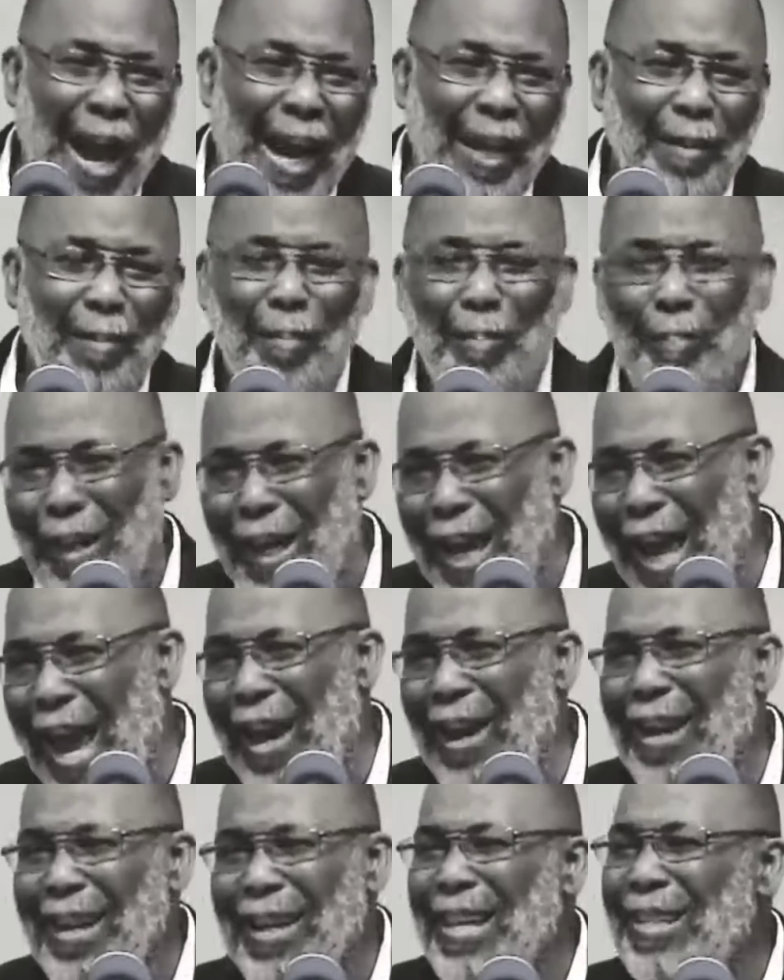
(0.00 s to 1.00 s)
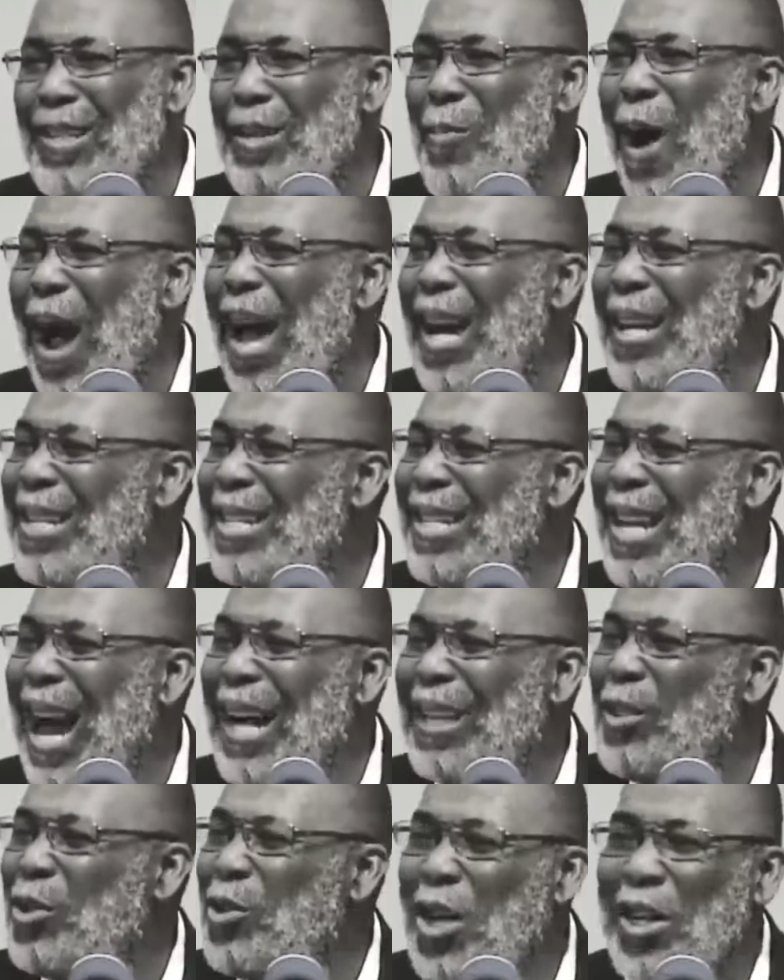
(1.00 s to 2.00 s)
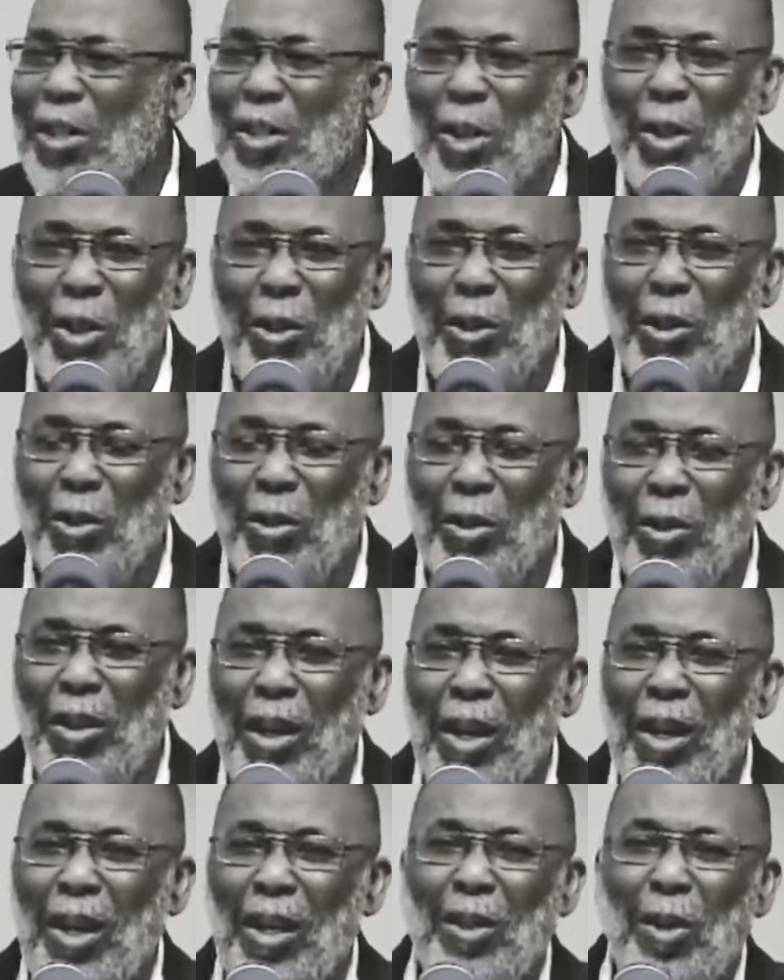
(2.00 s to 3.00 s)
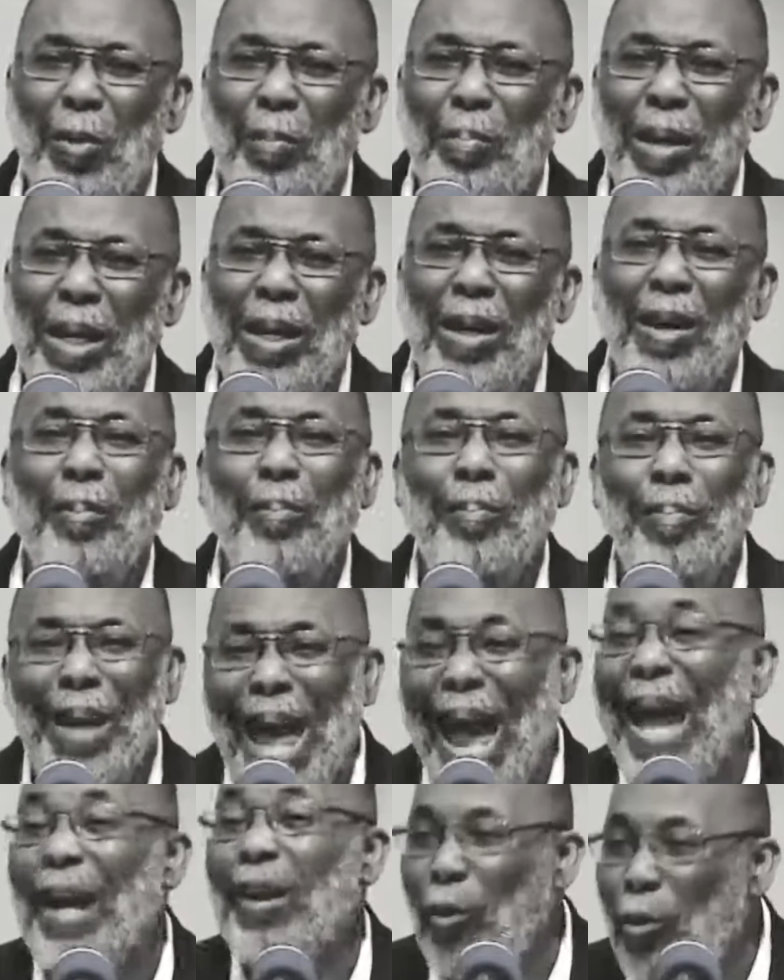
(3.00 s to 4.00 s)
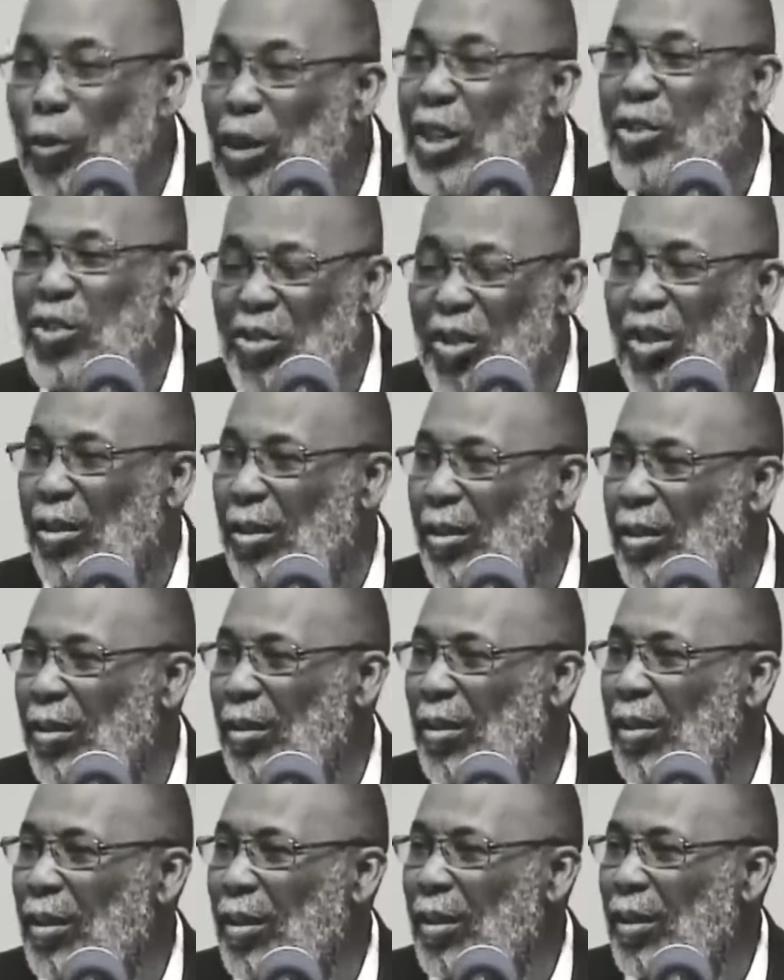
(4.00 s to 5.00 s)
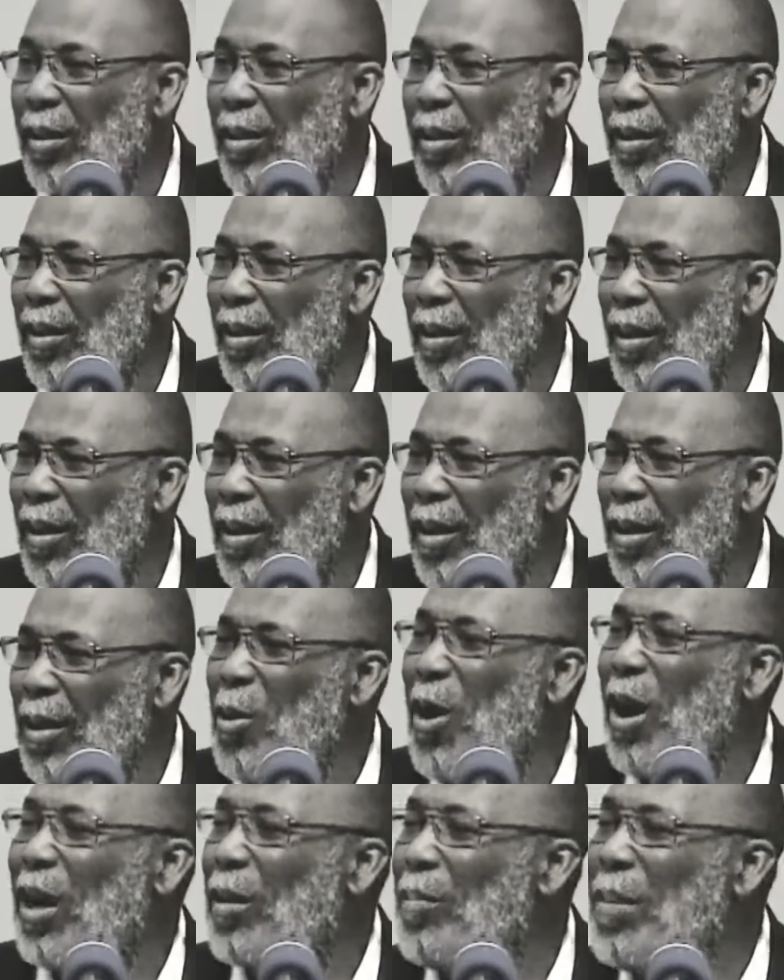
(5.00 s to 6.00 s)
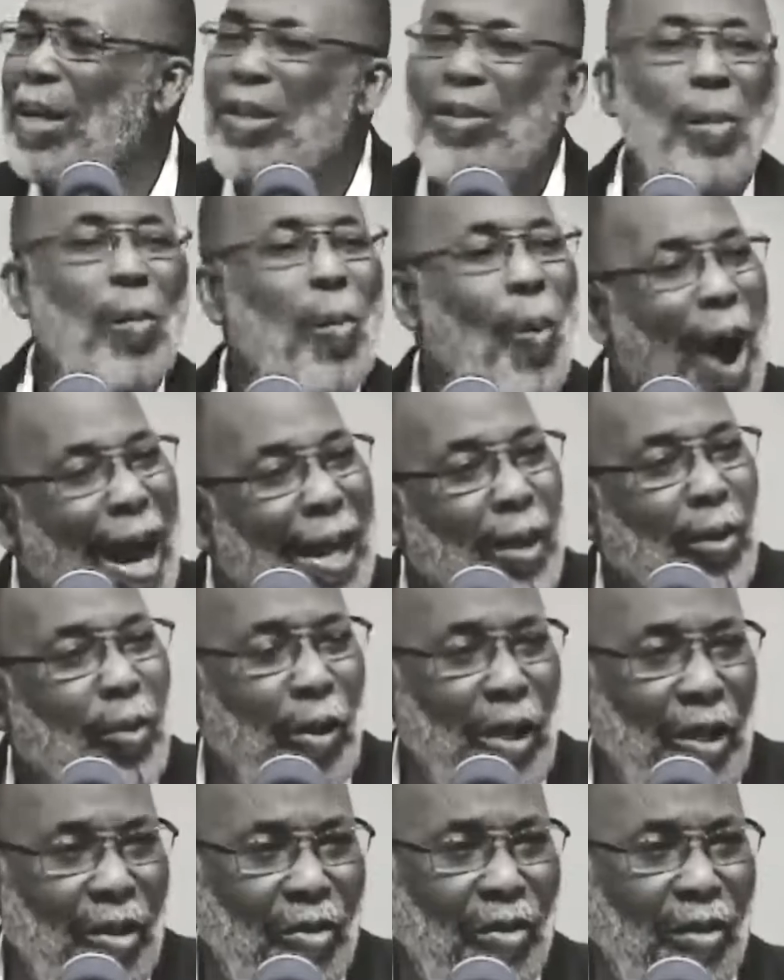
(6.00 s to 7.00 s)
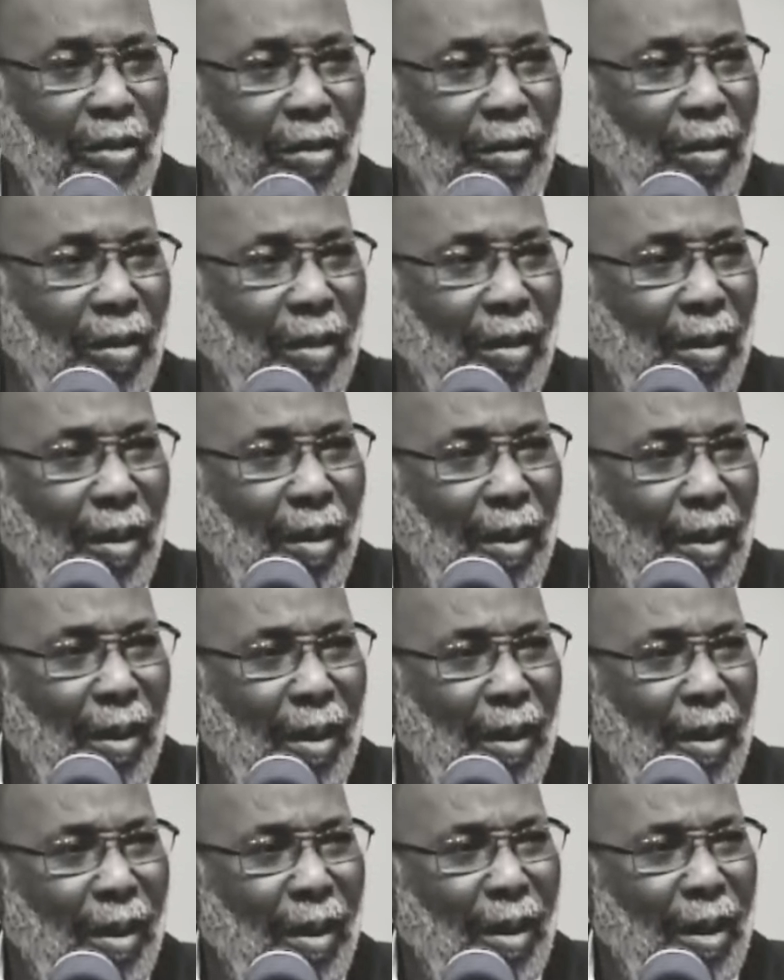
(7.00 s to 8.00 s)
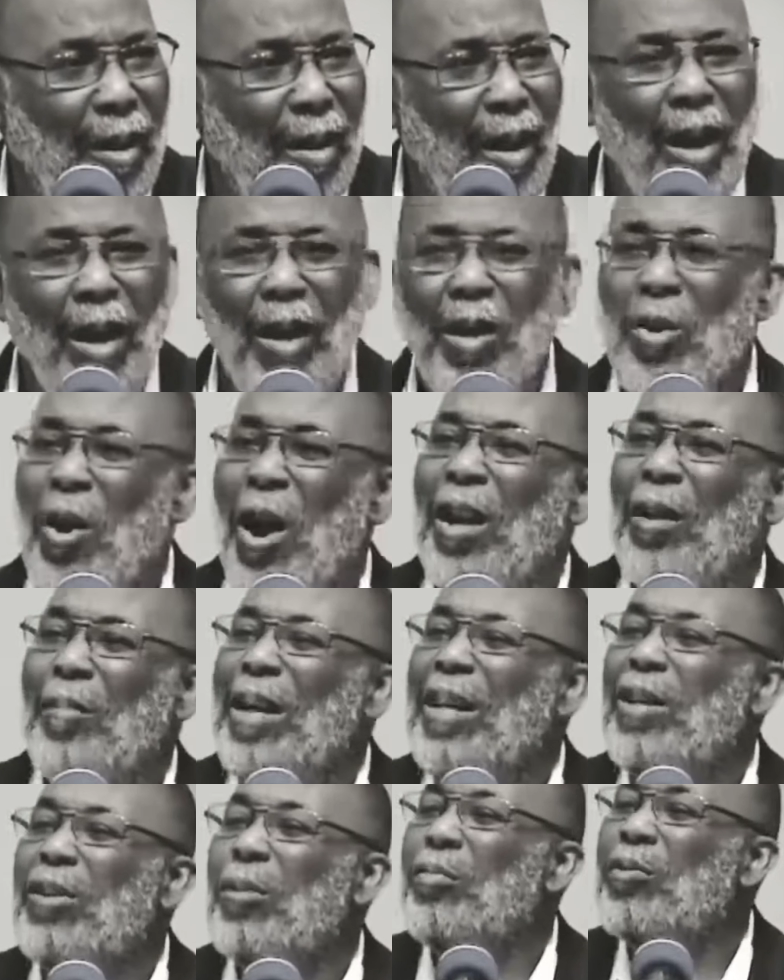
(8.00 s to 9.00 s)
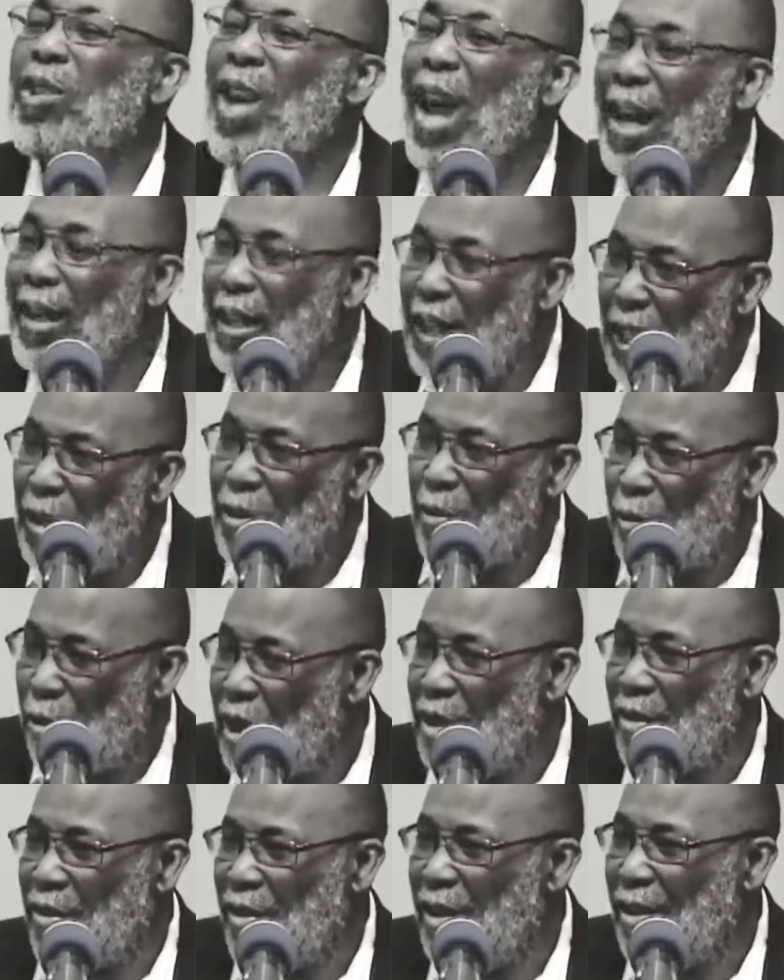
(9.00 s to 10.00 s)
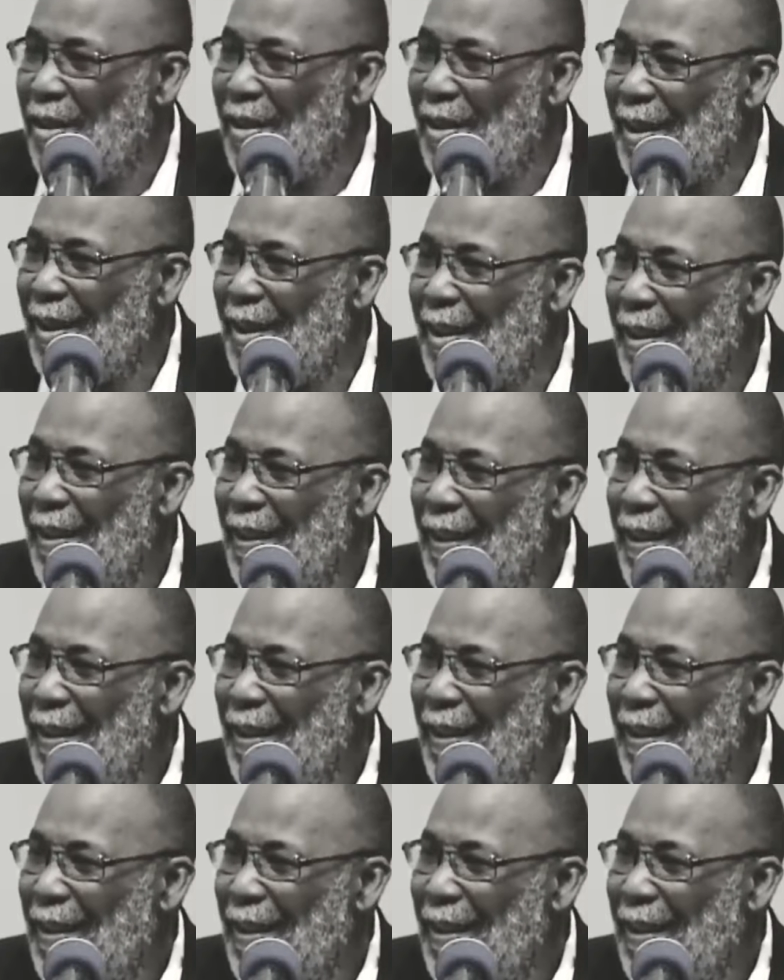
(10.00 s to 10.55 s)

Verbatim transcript: White, black. That's why it's not just good to be a black Christian. You ought to meet some white Christians. Huh? You ought to meet some Chinese Christians.